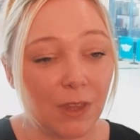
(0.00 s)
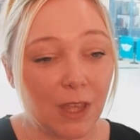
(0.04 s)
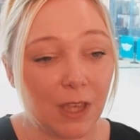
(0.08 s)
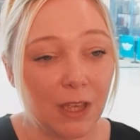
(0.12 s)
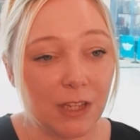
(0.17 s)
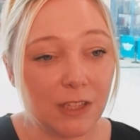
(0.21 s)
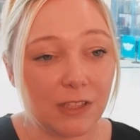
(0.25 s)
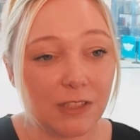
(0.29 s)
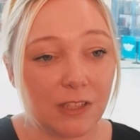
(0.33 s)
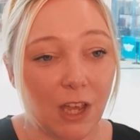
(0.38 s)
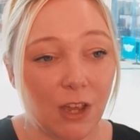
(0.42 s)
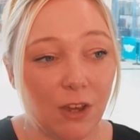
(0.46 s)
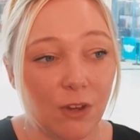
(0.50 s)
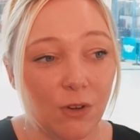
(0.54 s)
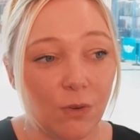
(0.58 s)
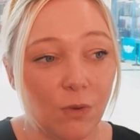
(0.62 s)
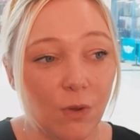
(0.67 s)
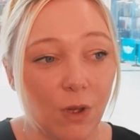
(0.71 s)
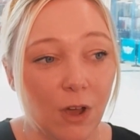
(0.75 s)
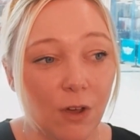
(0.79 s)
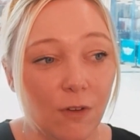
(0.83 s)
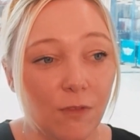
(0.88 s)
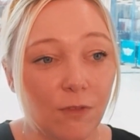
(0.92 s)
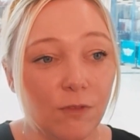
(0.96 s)

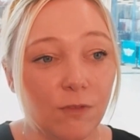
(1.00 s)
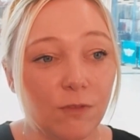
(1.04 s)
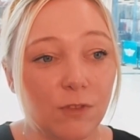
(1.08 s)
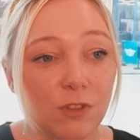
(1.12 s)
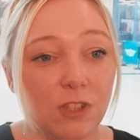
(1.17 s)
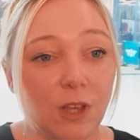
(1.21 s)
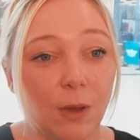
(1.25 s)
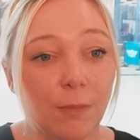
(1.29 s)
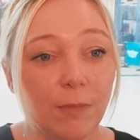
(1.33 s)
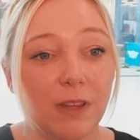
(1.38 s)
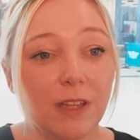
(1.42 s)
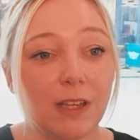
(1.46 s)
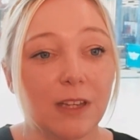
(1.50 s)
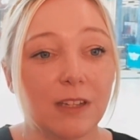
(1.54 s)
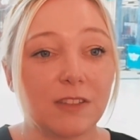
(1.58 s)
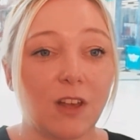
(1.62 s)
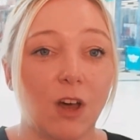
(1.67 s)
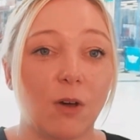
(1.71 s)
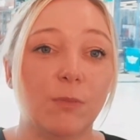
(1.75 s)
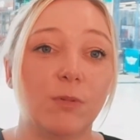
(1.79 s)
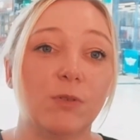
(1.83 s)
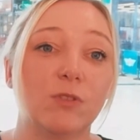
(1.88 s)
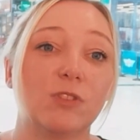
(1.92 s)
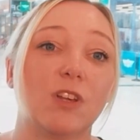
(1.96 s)
So some of the
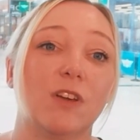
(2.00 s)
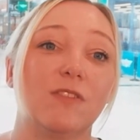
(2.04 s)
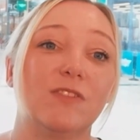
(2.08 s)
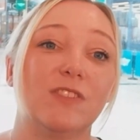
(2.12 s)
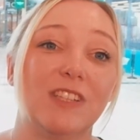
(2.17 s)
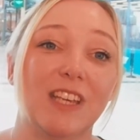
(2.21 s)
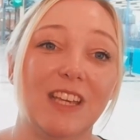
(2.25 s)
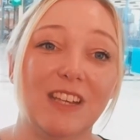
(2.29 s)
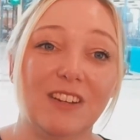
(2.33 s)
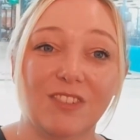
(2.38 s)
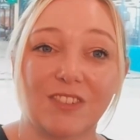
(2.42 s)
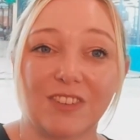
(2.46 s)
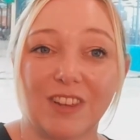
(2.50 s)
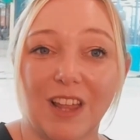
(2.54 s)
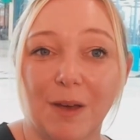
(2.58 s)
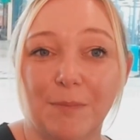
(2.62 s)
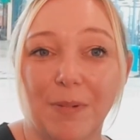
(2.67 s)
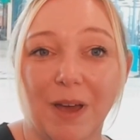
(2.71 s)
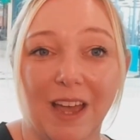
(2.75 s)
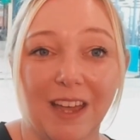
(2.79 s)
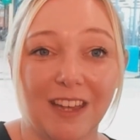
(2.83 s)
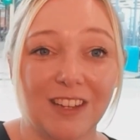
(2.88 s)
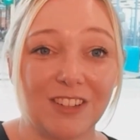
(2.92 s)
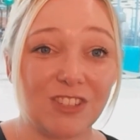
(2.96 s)
examples I've seen on that
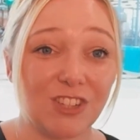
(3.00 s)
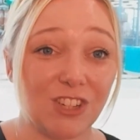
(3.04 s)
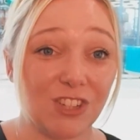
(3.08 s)
page,